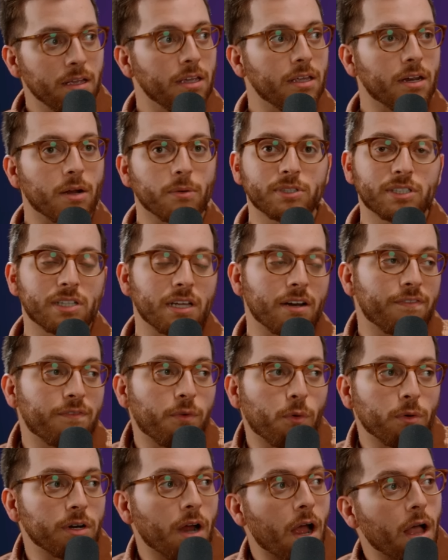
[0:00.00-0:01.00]
you know, instead of
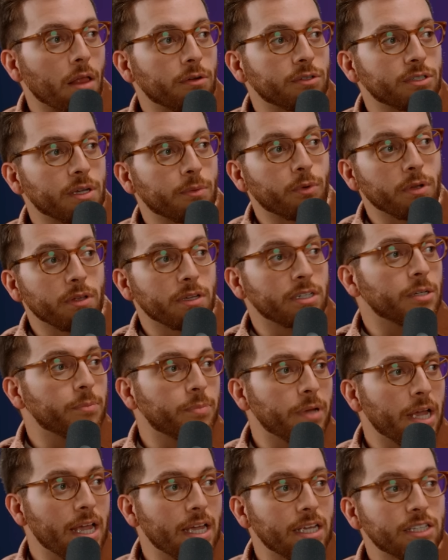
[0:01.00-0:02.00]
$4, I'm willing to
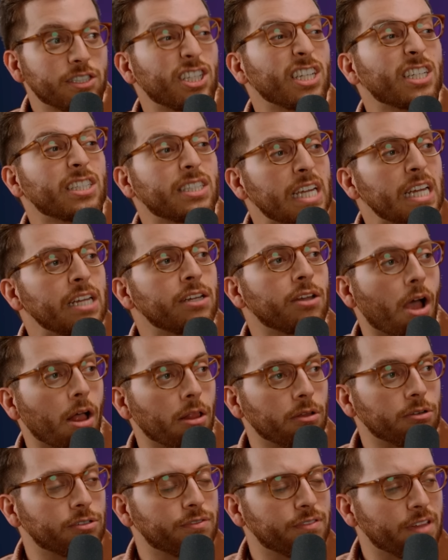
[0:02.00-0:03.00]
pay
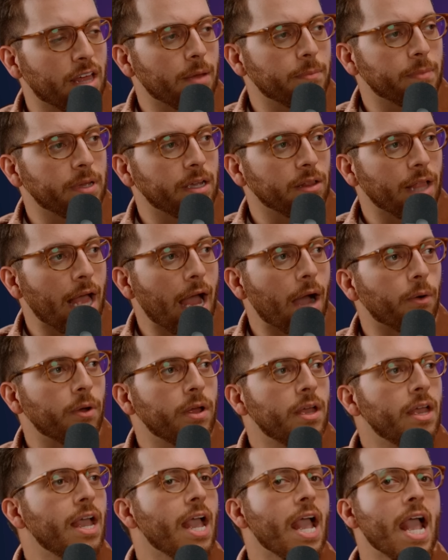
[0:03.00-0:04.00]
$16 for that meal
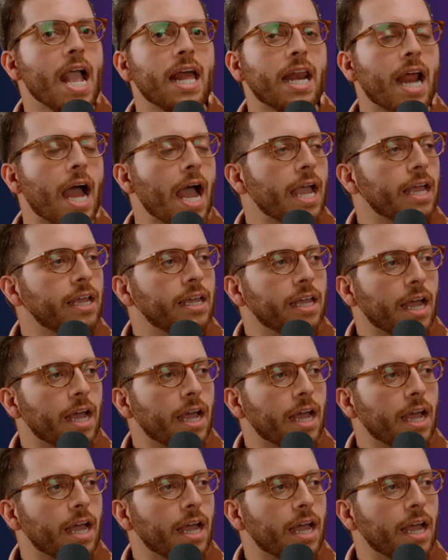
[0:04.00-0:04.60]
out. And I,